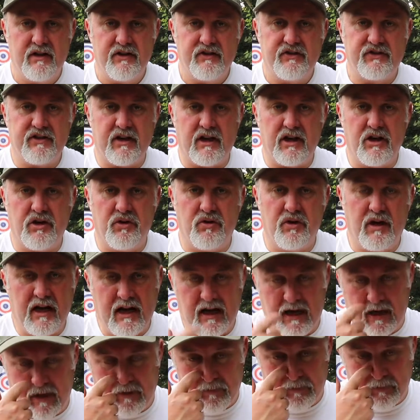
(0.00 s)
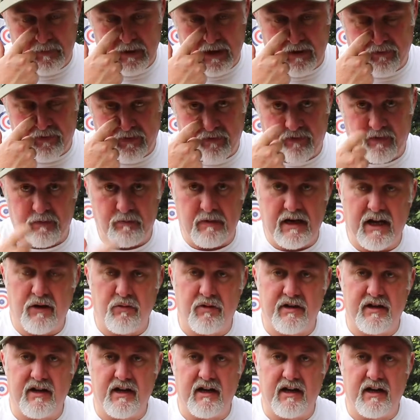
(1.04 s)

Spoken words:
So if you're familiar with